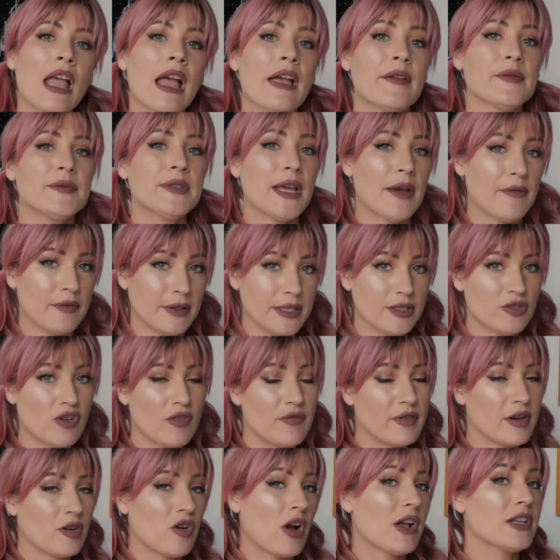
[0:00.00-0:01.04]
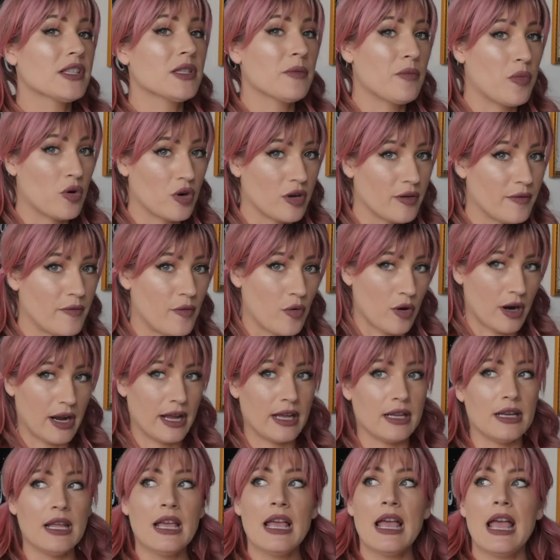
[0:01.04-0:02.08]
I've definitely driven across the border for
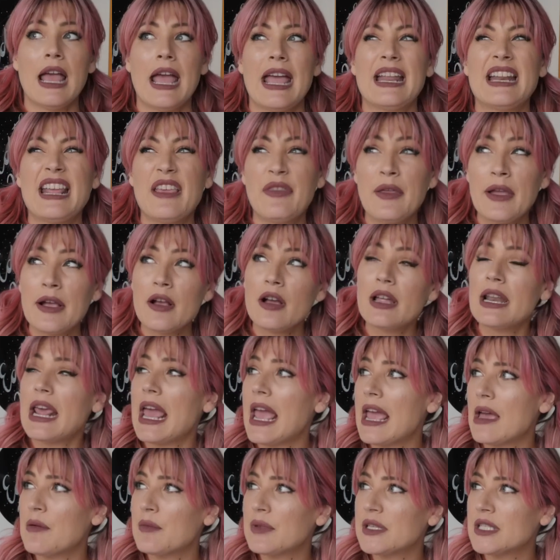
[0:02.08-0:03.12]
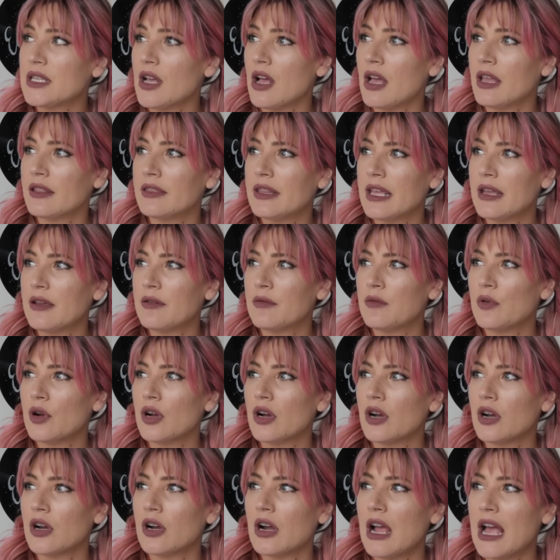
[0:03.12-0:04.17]
it. And I think on Amazon, they
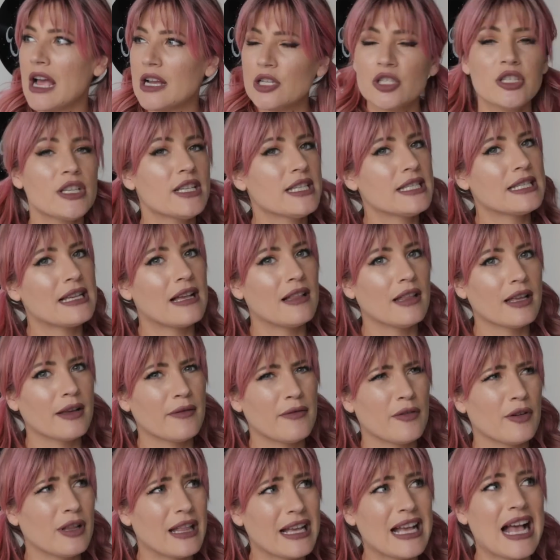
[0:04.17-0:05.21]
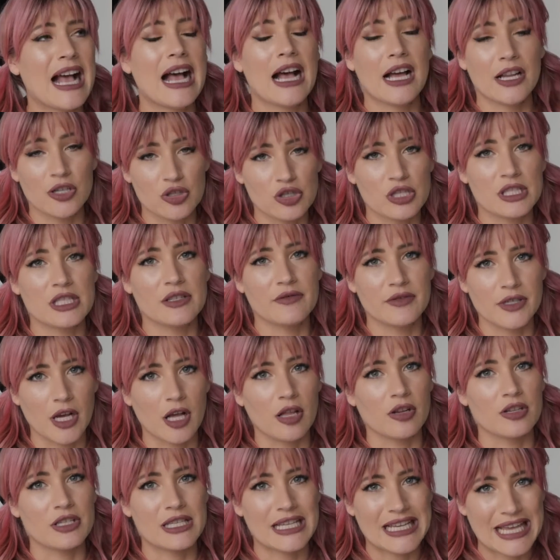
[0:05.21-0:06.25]
were actually selling for like hundreds of
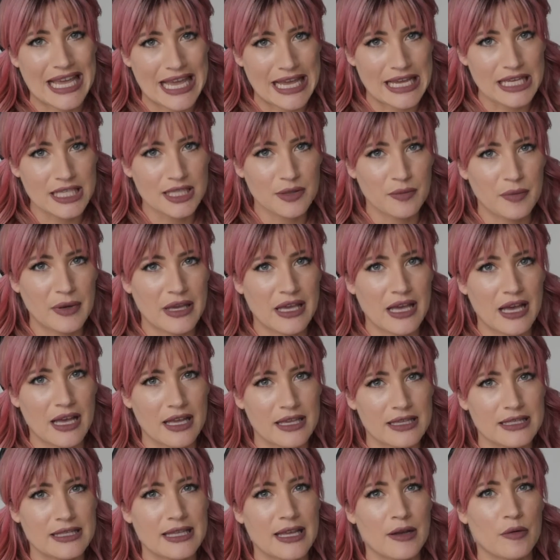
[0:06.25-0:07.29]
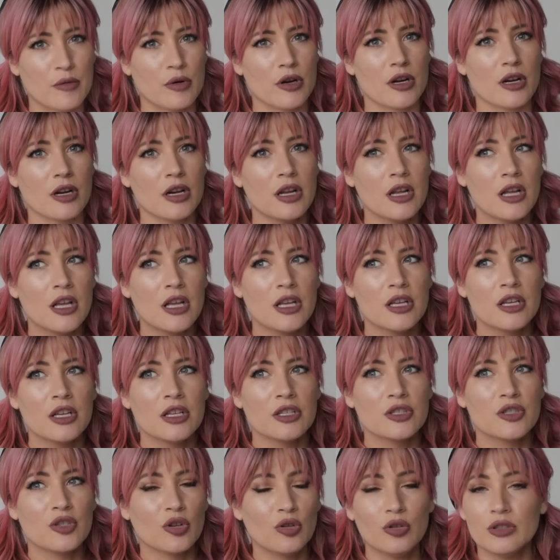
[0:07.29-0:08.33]
dollars a case because they were
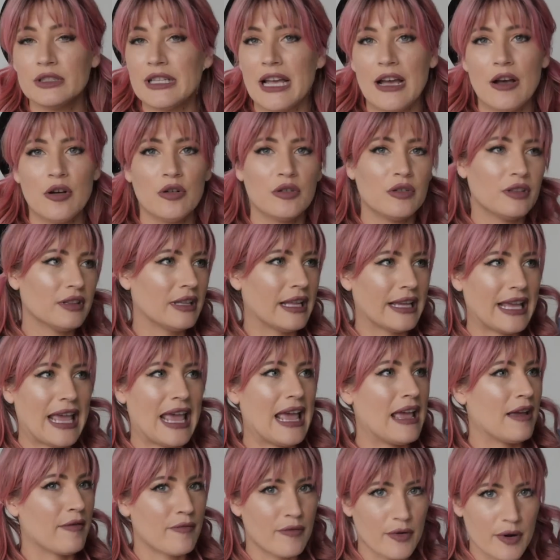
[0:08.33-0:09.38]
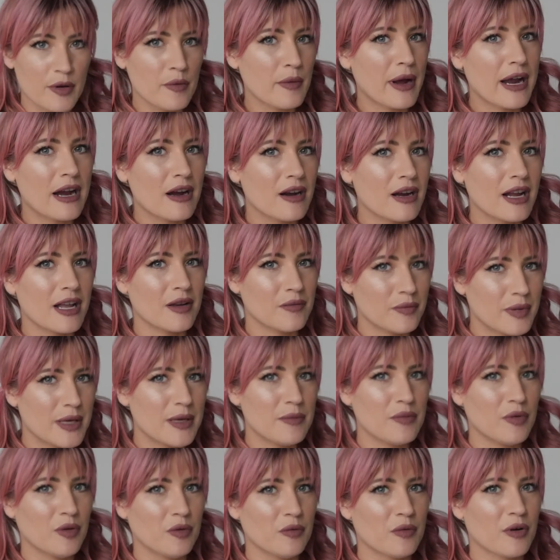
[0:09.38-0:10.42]
sold out like everywhere and
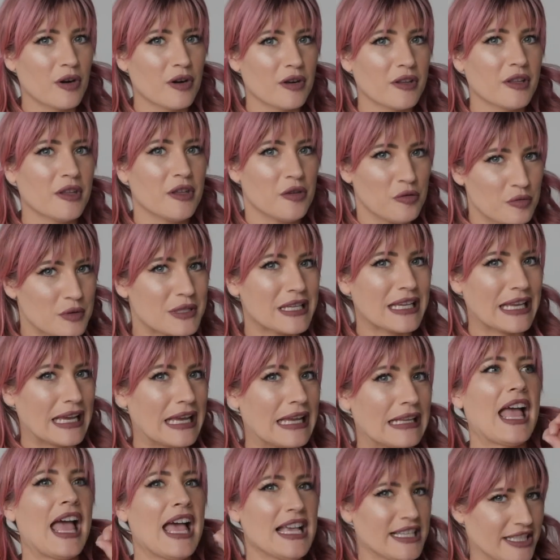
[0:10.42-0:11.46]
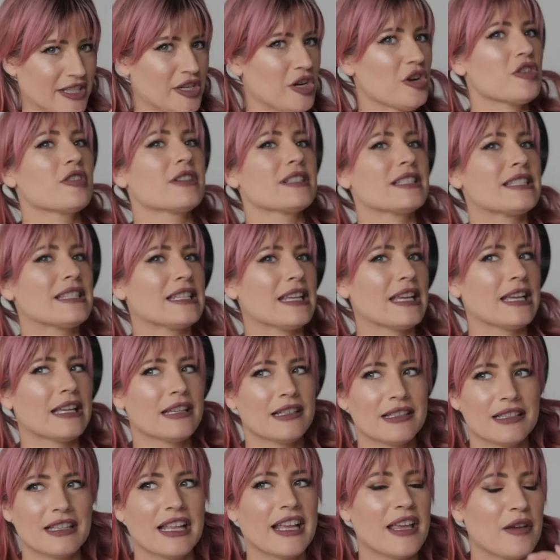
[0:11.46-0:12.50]
people were using it as currency.
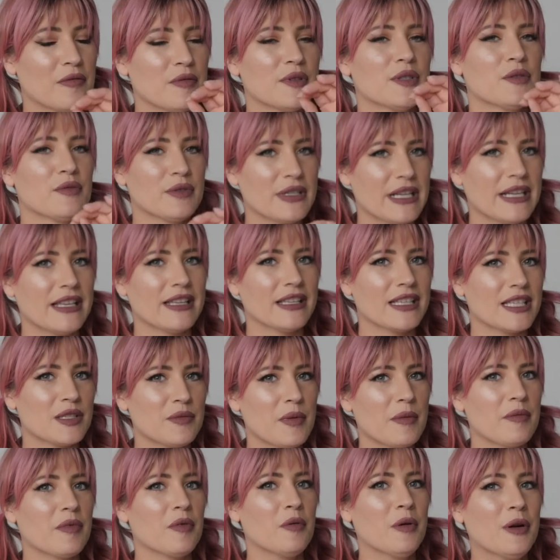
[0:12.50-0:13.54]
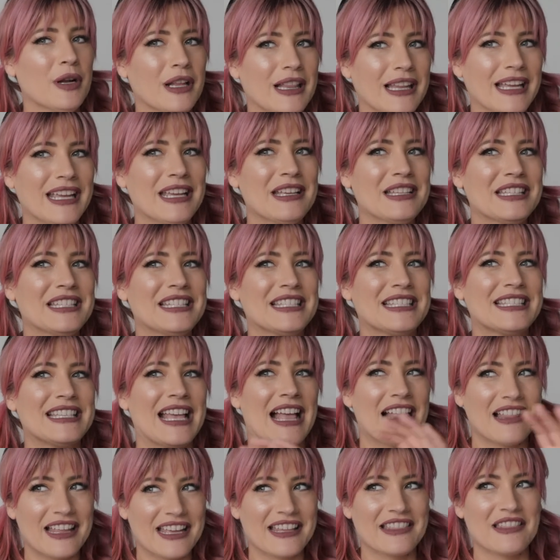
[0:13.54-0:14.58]
Like it was ridiculous. People were like
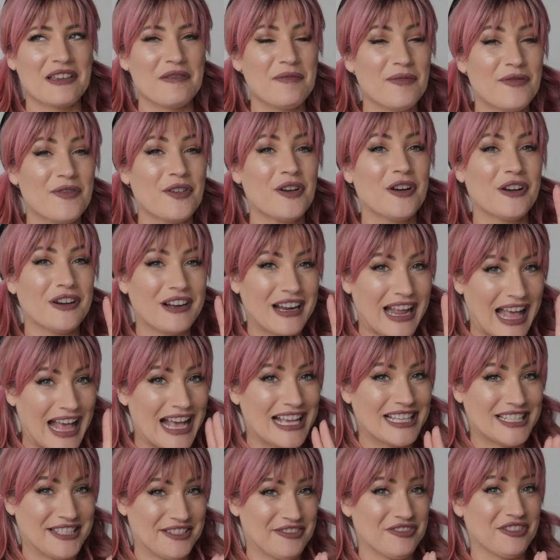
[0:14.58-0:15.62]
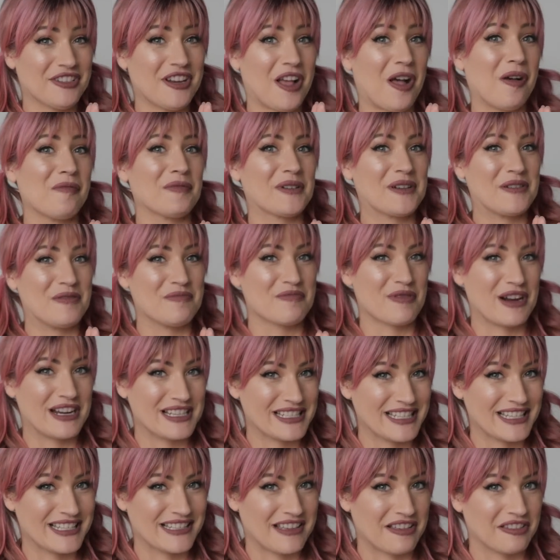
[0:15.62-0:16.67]
selling them for astronomical
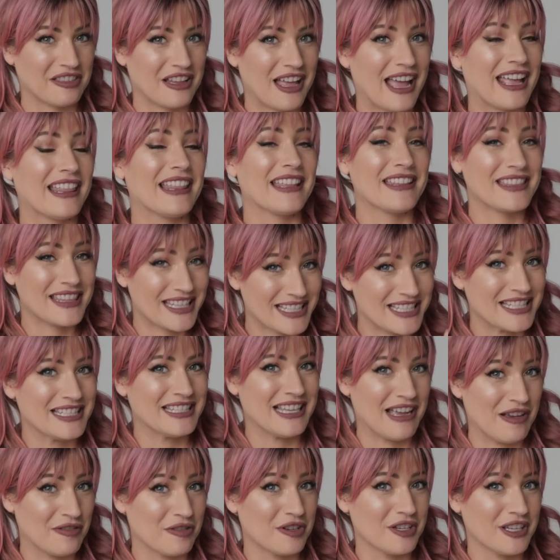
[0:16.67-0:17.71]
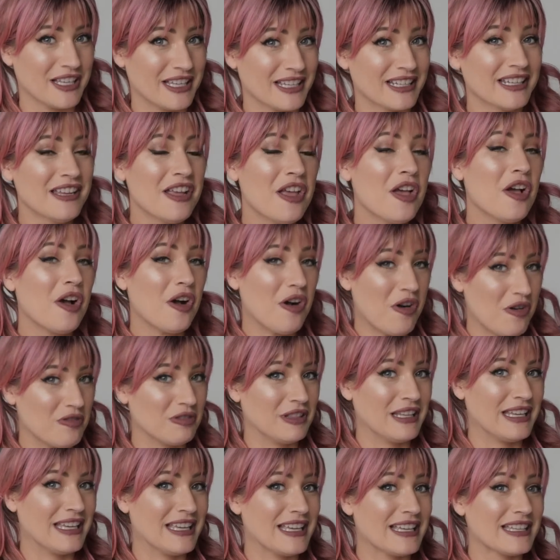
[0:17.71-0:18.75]
prices online. Like this is how good
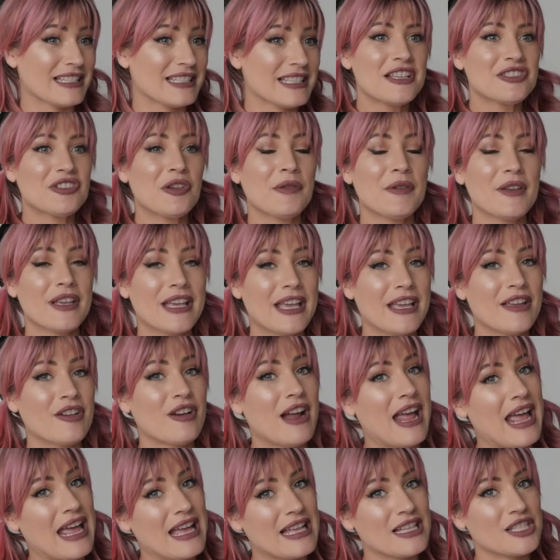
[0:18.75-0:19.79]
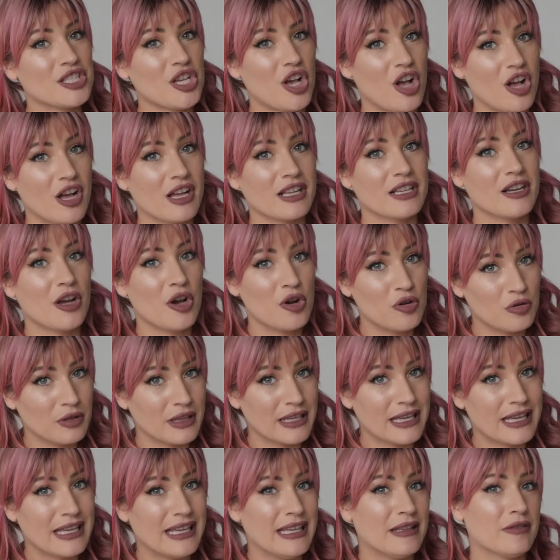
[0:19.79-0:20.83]
Oatly is. So if you can get your hands on
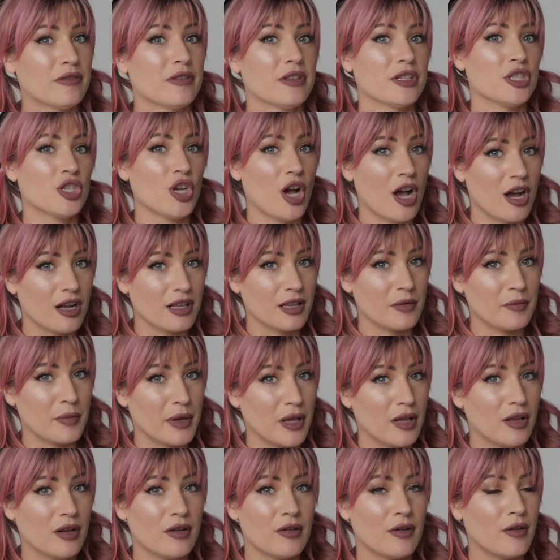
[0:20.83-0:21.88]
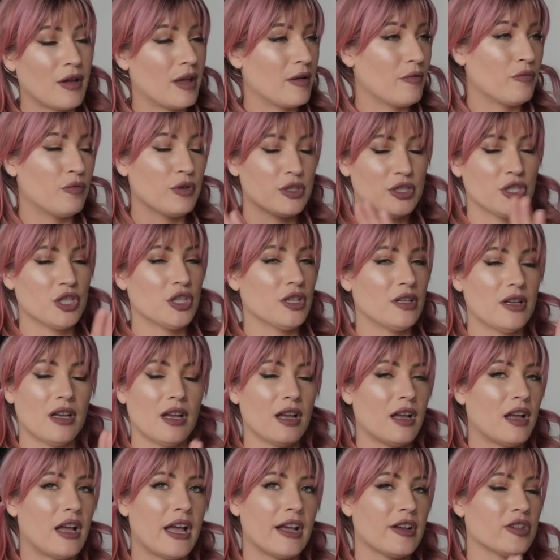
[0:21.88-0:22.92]
Oatly, either the chocolate milk, which
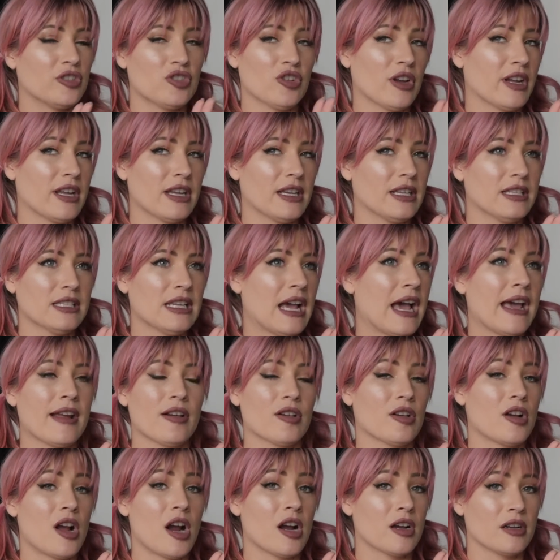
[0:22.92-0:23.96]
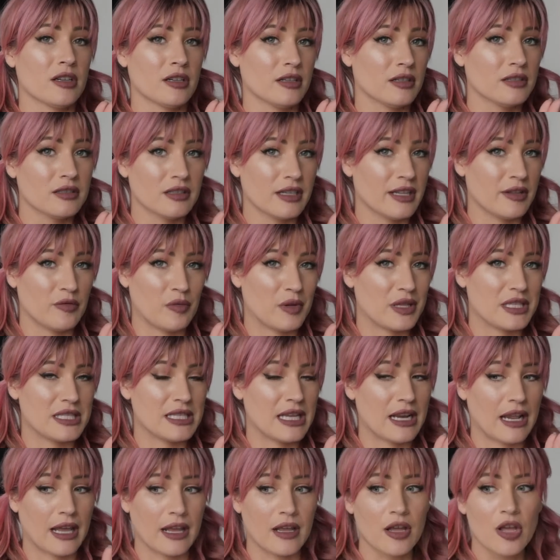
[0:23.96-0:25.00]
I could drink an entire carton in one
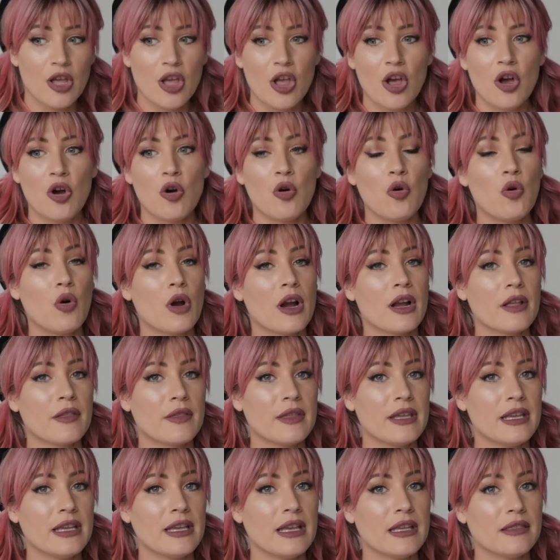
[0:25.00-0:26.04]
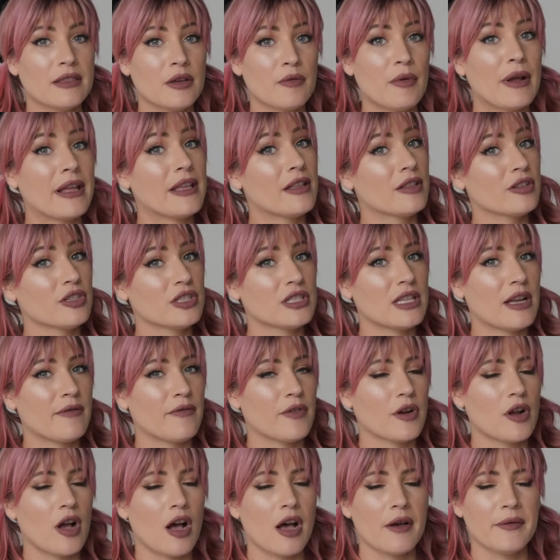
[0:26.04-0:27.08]
sitting, or the regular stuff
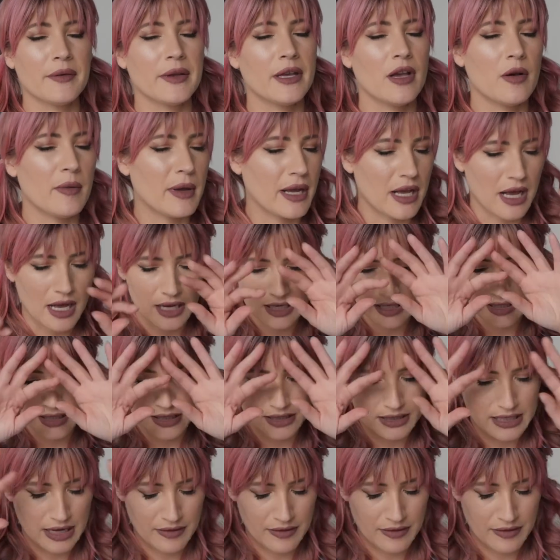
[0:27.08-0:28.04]
for coffee. Oh my God, it is